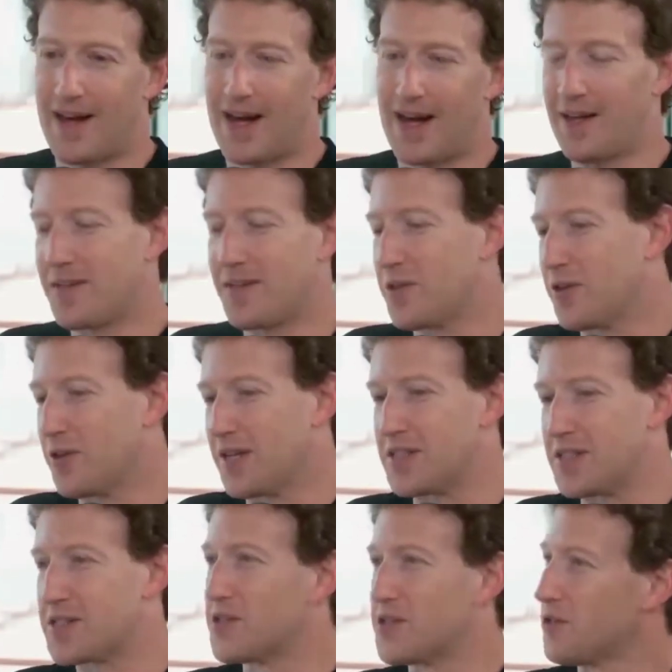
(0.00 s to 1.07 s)
I, I think you'll get
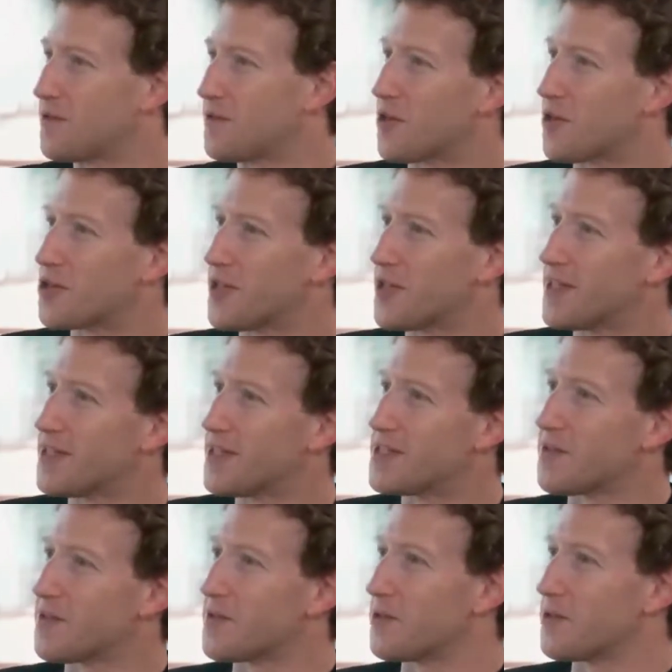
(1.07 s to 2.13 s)
distilled versions. I
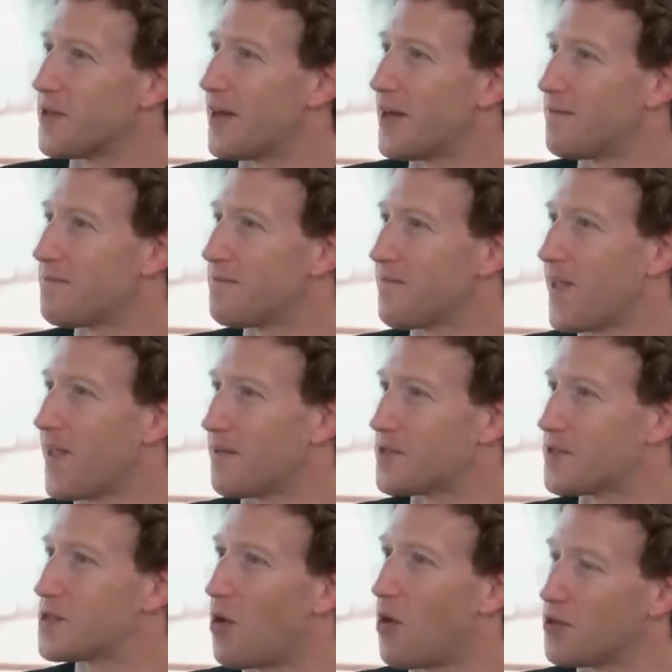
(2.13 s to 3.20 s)
think you'll get kind of
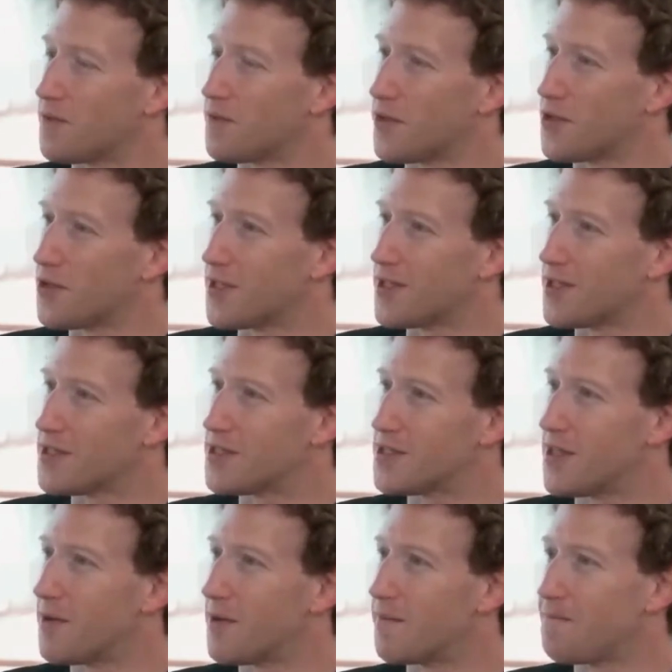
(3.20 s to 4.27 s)
smaller versions.
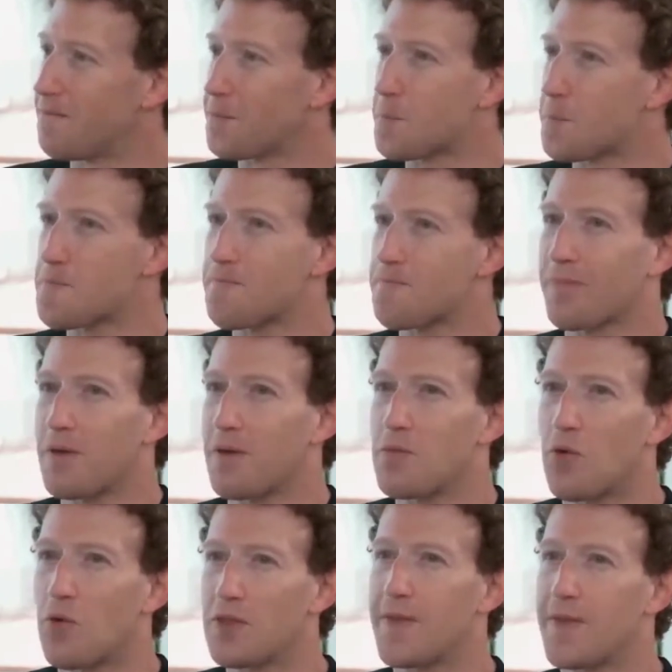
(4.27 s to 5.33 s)
I mean, I mean,
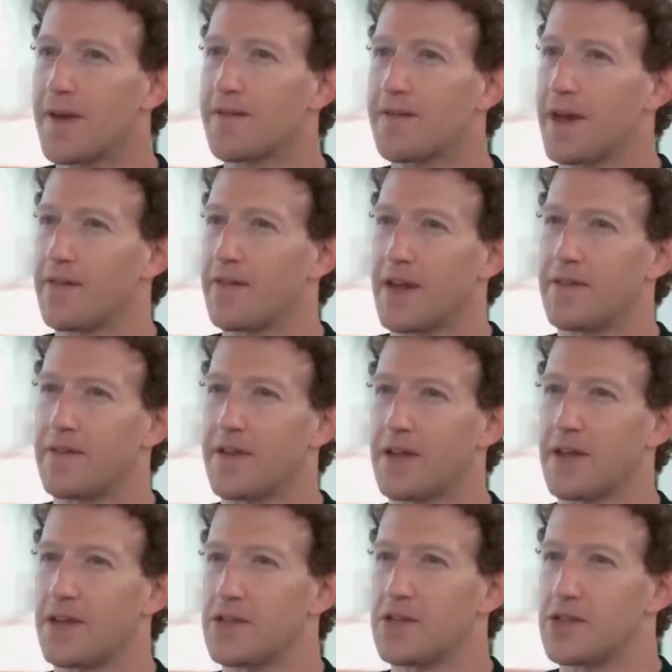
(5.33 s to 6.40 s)
one thing that, that I think
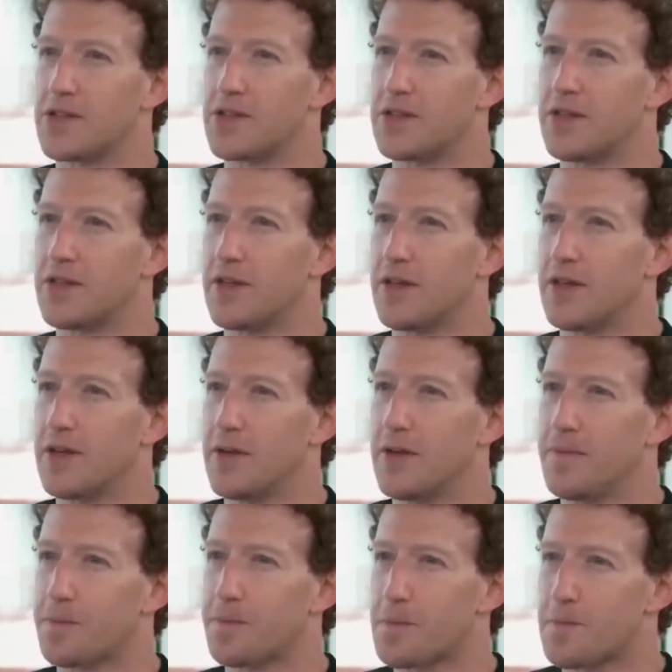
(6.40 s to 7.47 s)
is
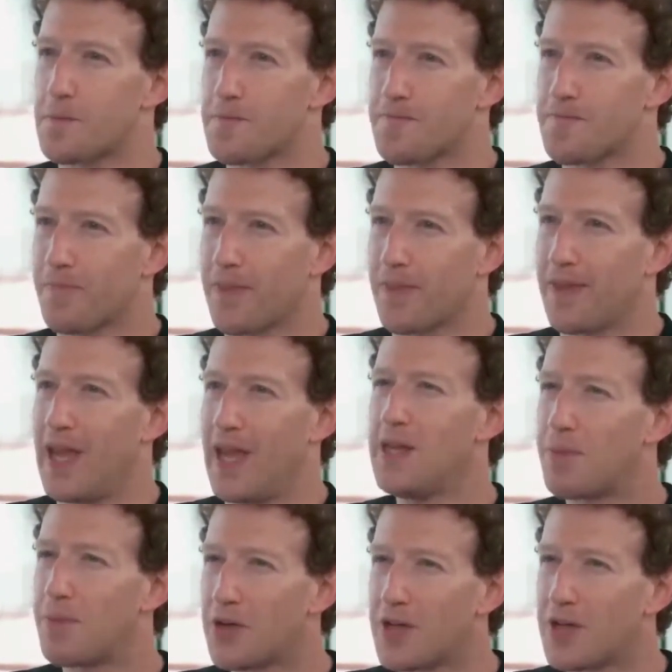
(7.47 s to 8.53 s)
eight
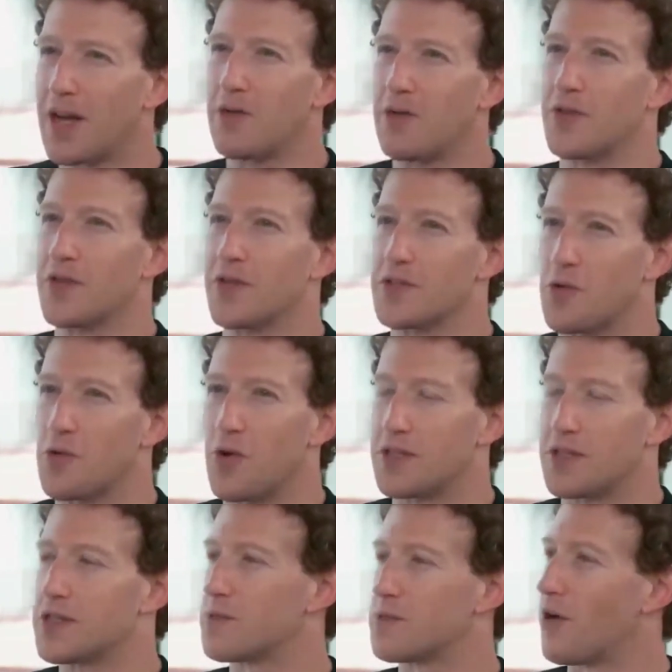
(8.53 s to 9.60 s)
billion. I don't think is
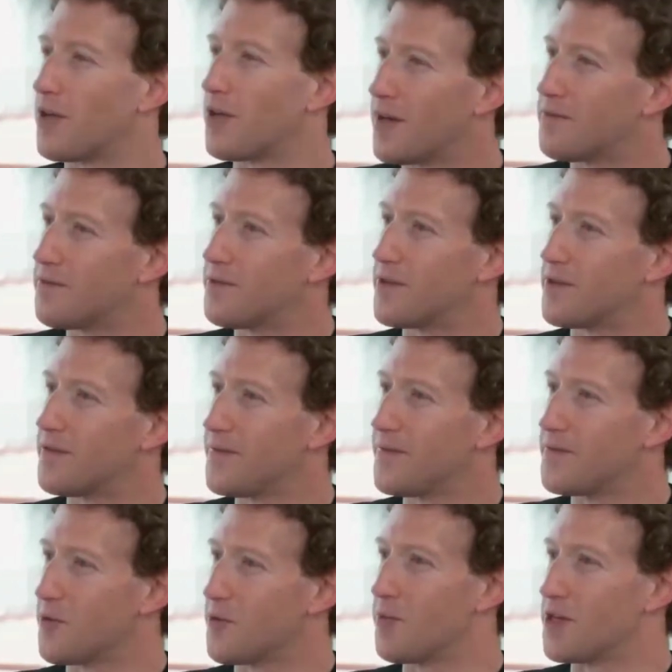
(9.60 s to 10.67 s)
quite small enough for
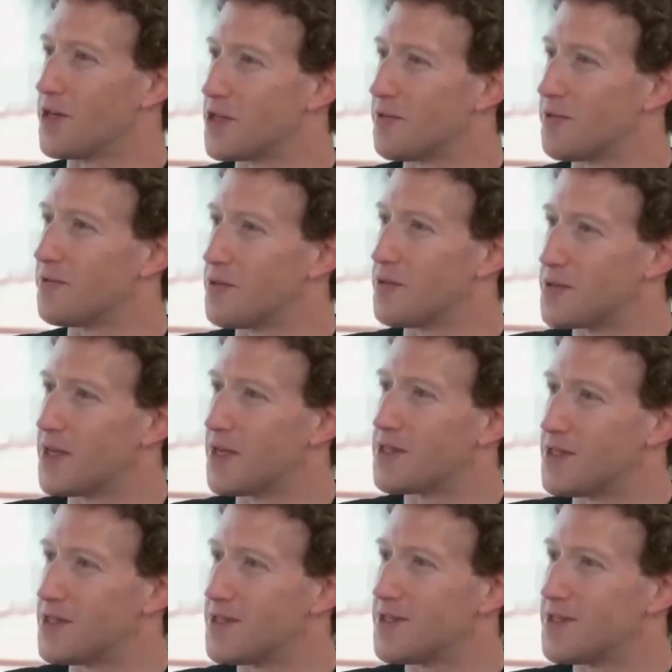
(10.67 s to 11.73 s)
for a bunch of use
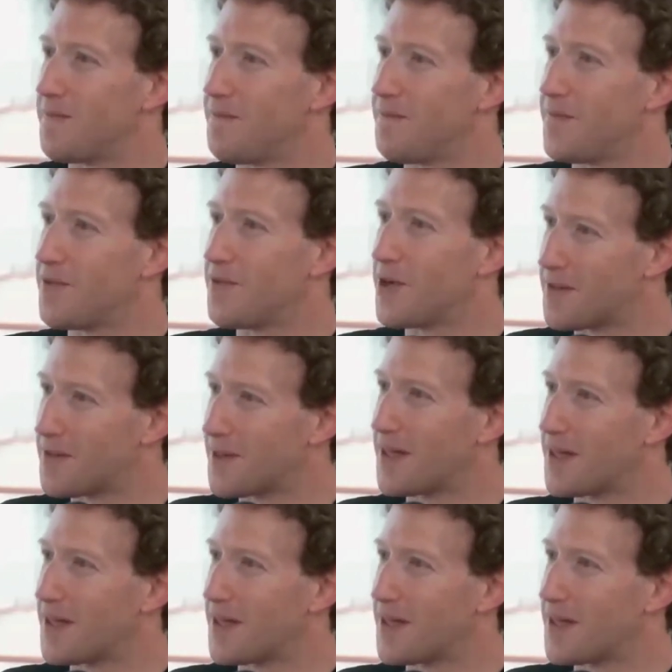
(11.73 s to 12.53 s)
cases, right? I think hmm.